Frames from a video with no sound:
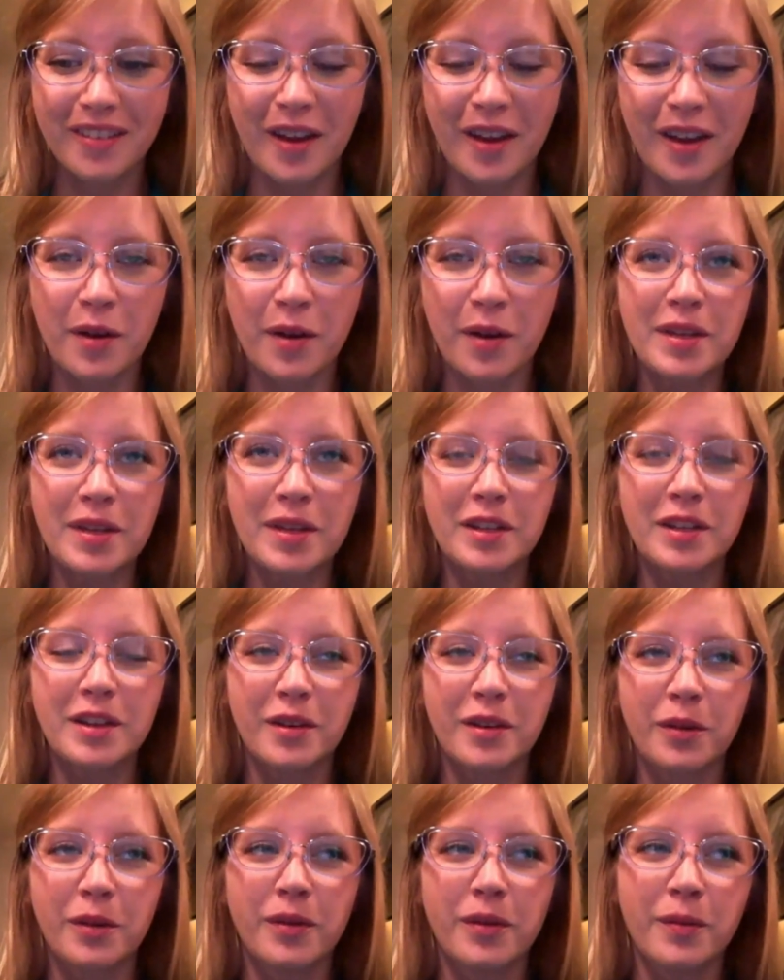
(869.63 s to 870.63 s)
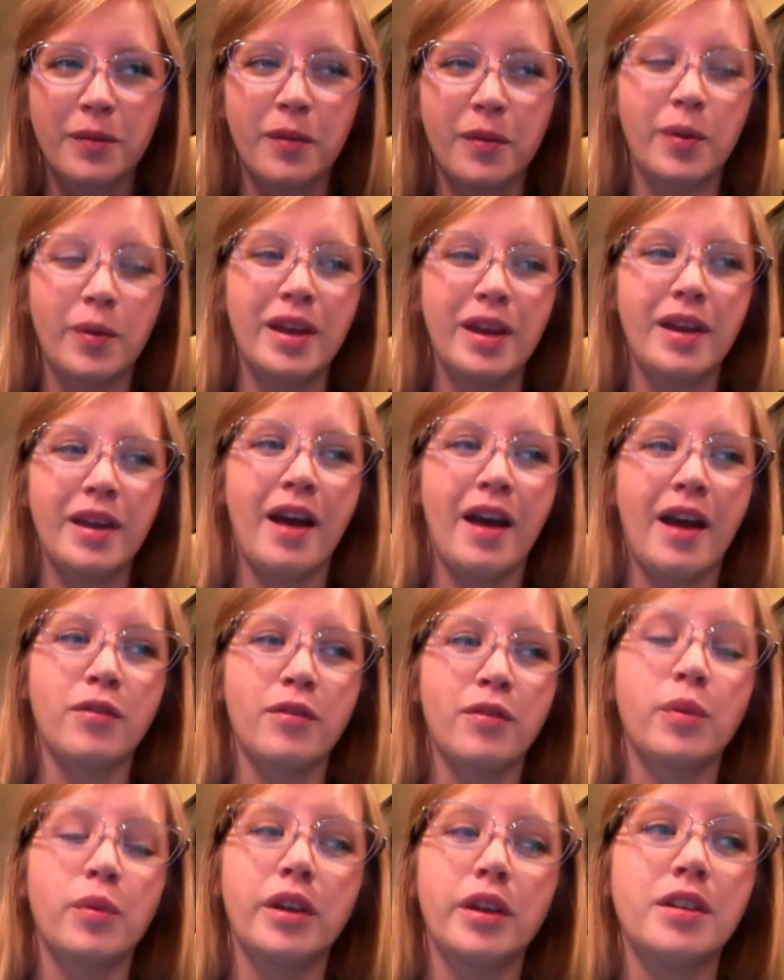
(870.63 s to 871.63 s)
I mean, I have
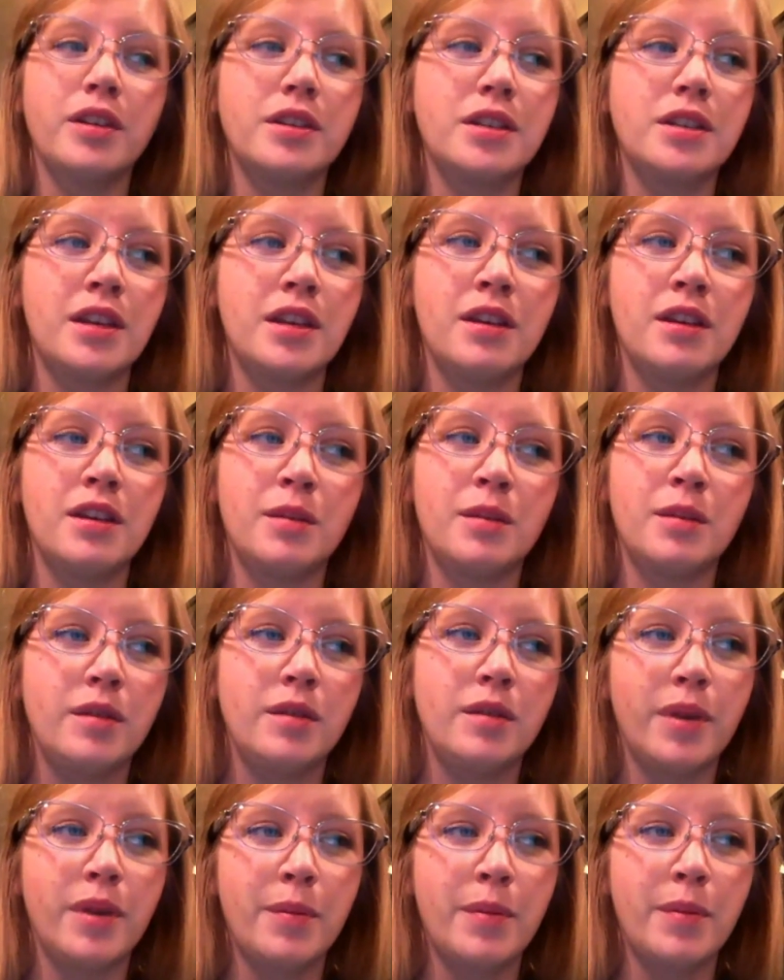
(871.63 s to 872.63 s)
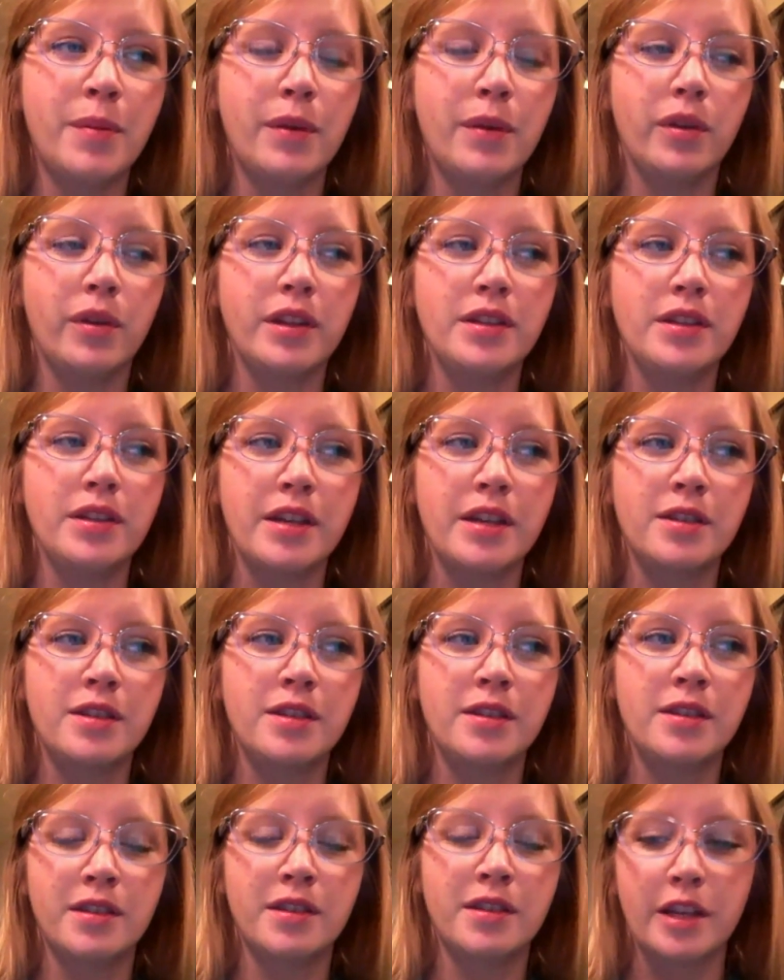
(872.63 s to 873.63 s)
a really good team, and BitPay really
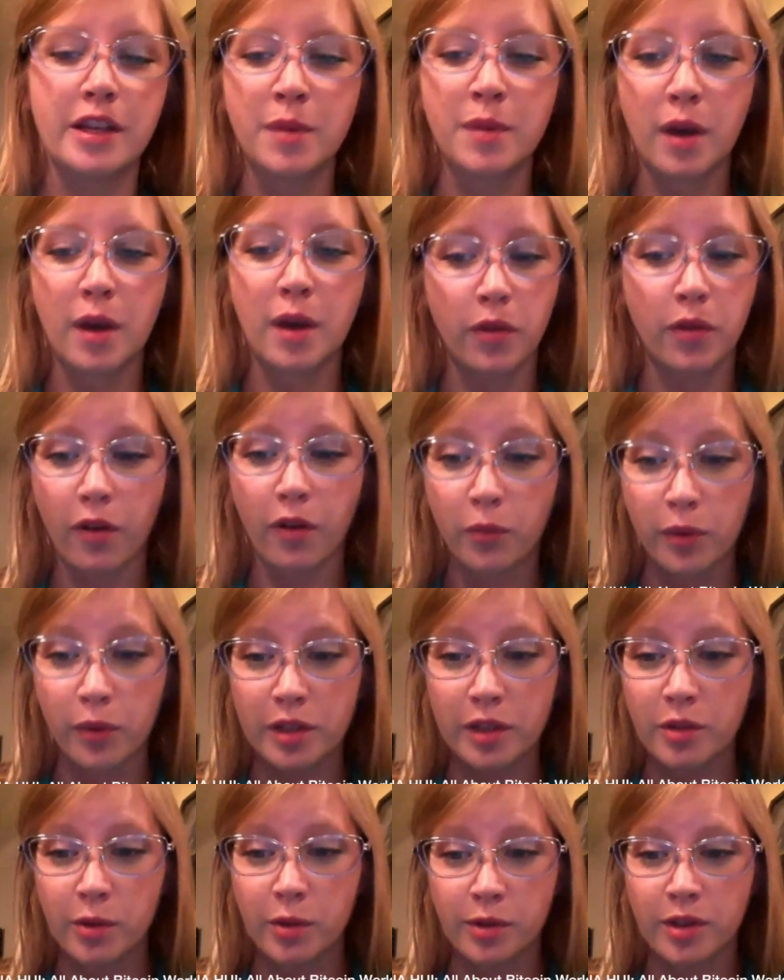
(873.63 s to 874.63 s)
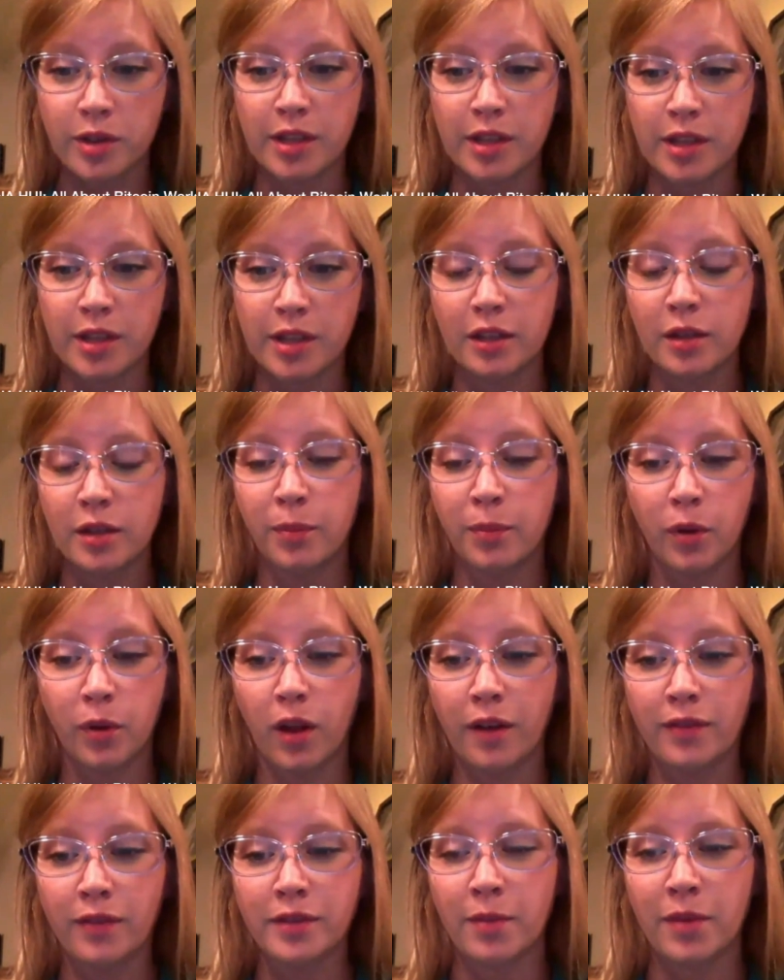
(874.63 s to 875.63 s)
sets me up with all the resources I need to
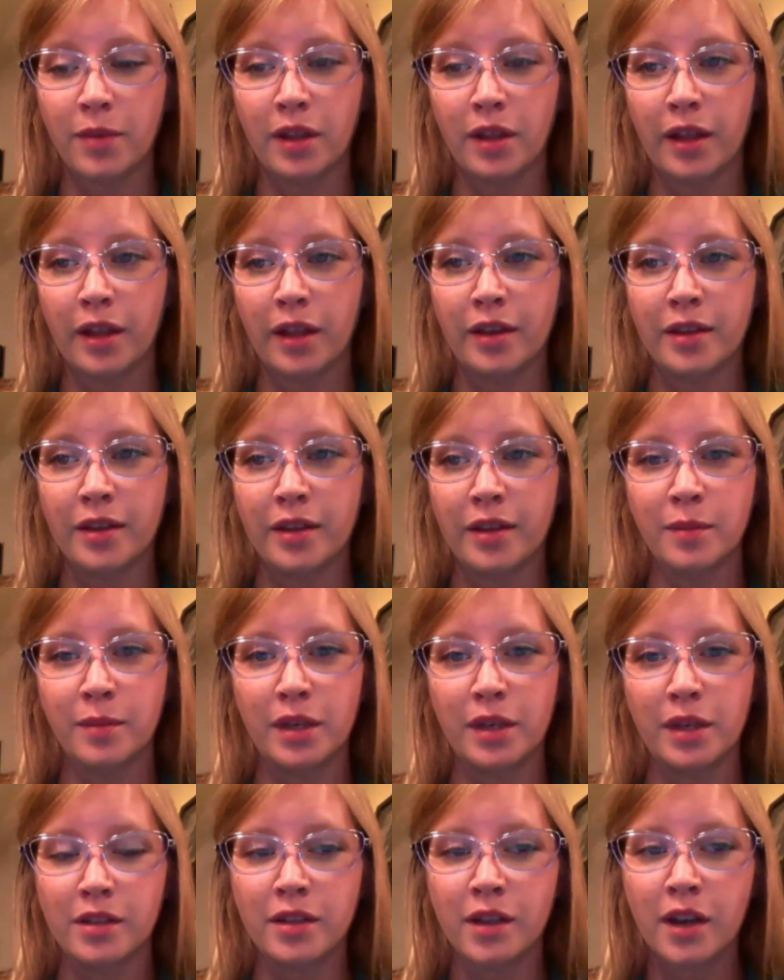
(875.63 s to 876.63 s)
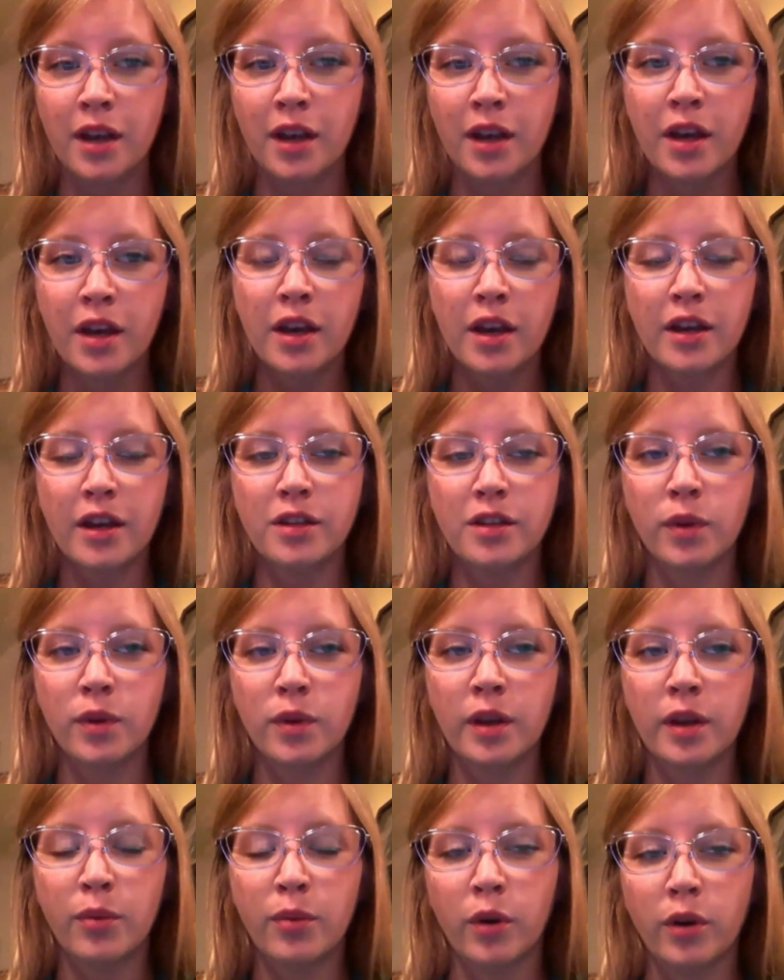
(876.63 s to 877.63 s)
pull off something like this. I mean, it's
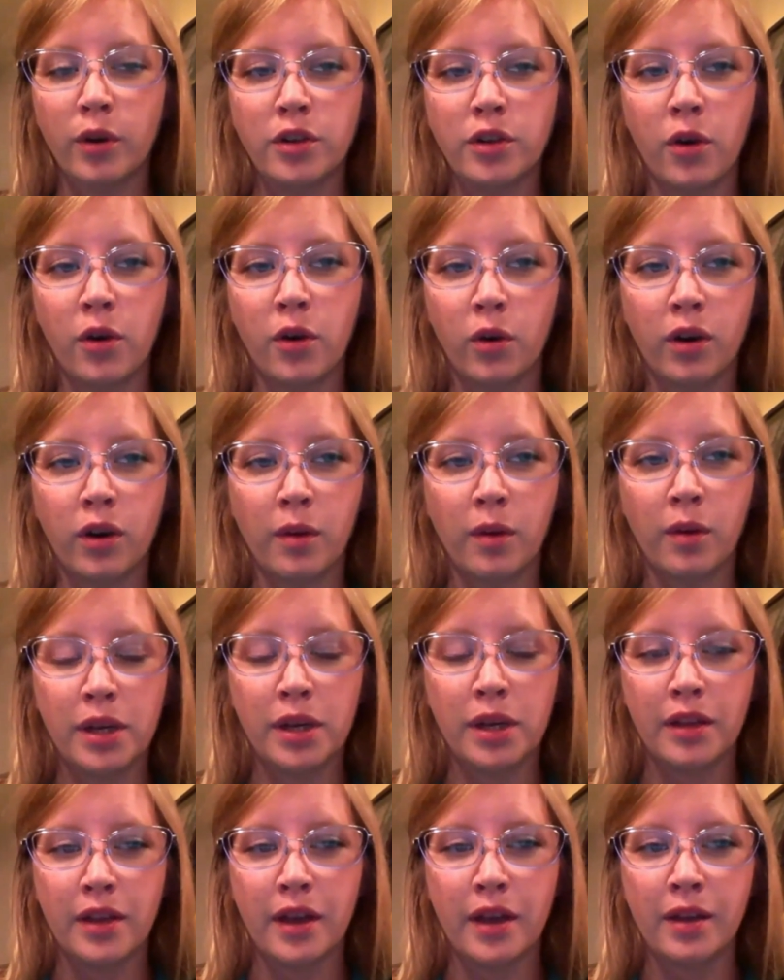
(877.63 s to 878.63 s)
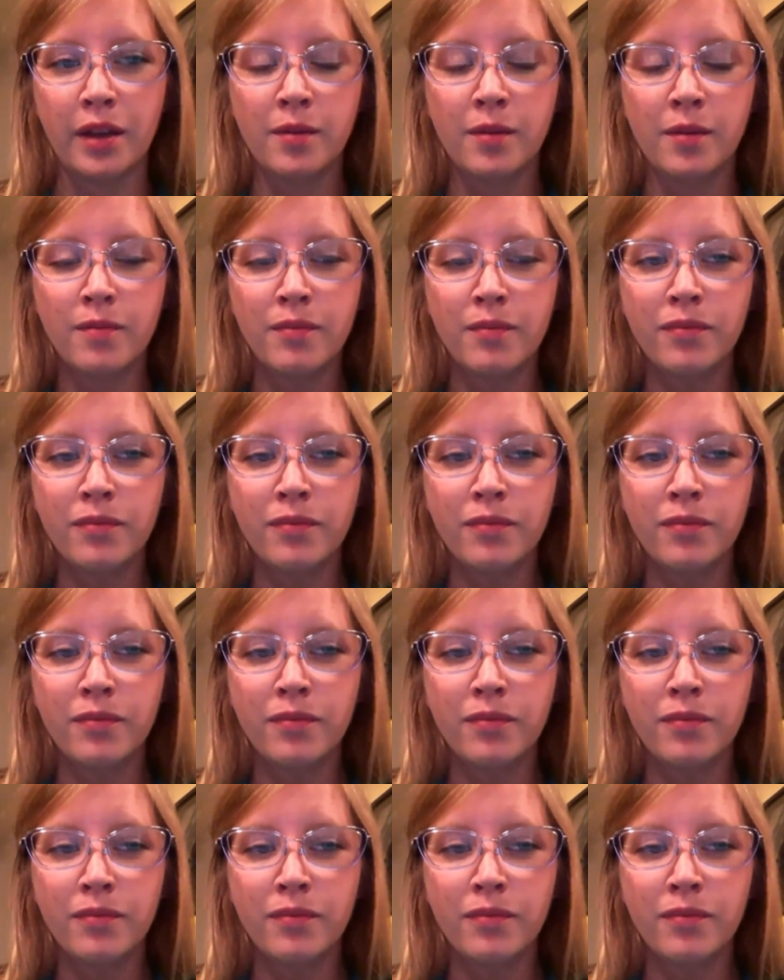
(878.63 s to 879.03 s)
really important to the whole company that